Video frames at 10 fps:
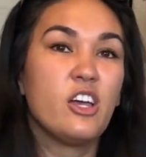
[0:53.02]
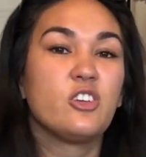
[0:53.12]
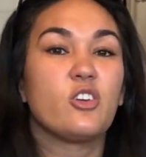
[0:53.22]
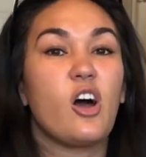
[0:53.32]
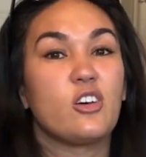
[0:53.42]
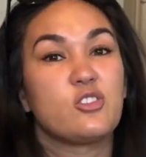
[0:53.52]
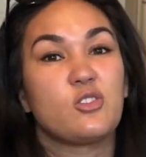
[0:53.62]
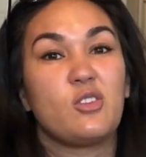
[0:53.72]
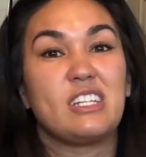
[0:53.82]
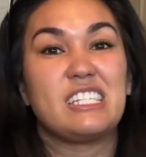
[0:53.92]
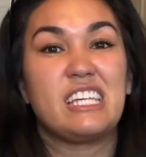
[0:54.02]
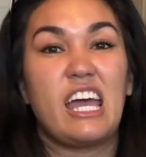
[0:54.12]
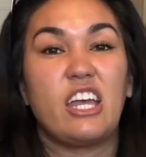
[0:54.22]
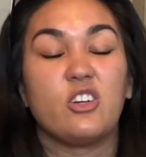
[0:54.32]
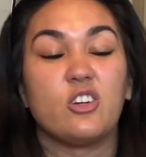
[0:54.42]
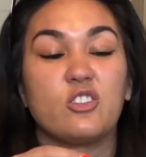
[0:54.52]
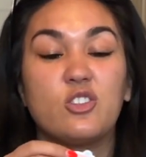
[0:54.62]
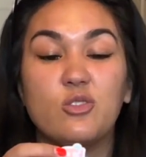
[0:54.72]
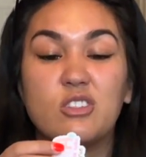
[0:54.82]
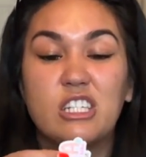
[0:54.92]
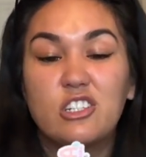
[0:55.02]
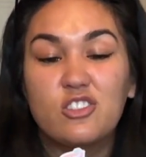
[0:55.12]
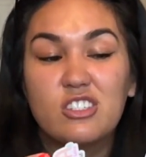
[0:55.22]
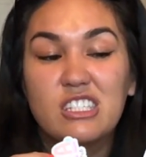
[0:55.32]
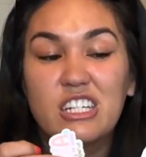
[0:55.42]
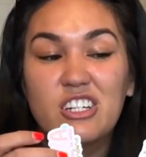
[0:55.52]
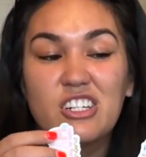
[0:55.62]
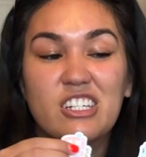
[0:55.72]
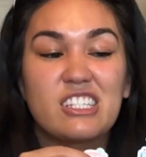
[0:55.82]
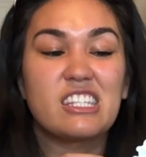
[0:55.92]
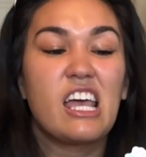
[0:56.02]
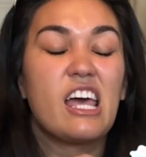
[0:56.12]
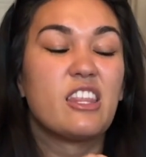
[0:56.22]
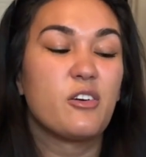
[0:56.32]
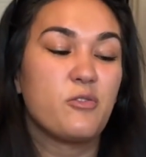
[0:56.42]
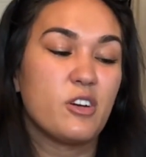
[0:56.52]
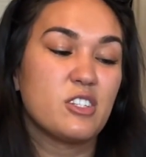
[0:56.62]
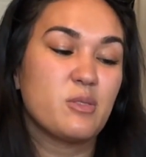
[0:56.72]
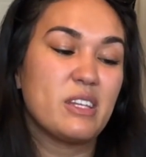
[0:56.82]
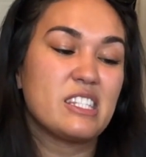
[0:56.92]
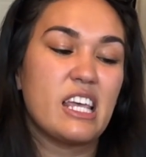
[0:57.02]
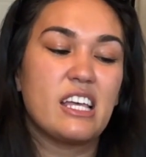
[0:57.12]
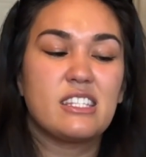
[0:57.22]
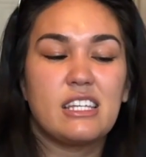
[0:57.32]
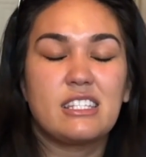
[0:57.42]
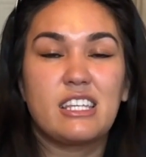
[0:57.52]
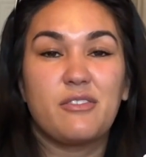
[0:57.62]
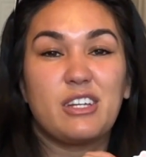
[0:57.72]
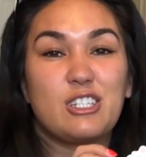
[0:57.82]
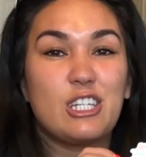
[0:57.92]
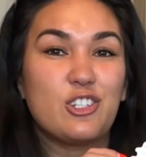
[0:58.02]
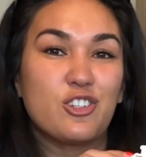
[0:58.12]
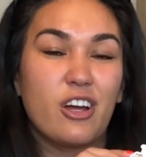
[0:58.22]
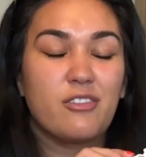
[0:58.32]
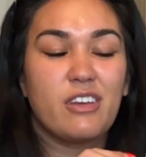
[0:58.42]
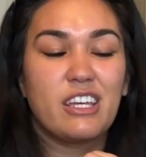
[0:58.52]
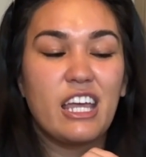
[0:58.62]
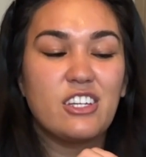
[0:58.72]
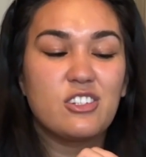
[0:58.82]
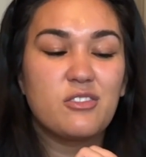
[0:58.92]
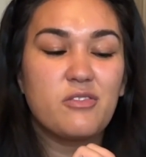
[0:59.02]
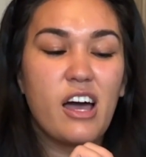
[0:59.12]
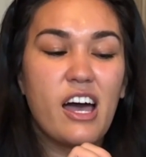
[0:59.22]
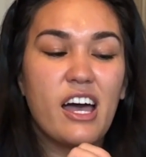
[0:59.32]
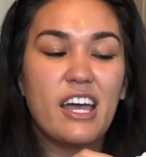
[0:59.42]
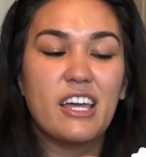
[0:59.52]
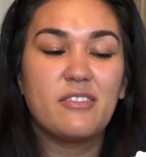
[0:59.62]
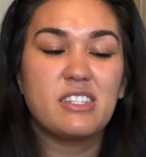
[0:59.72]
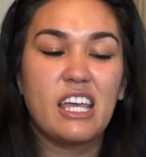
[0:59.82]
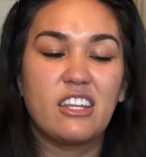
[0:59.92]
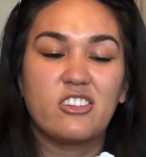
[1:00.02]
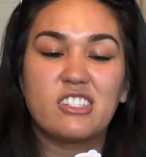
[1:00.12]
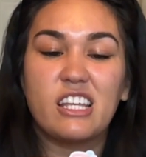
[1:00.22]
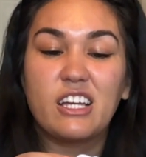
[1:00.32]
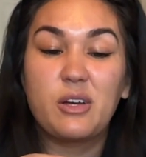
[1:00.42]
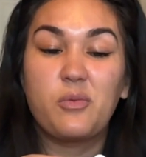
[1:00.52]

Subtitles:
You're also going to get your 2 teacher stickers. The first one says it's giving teacher on vacation vibes, and your second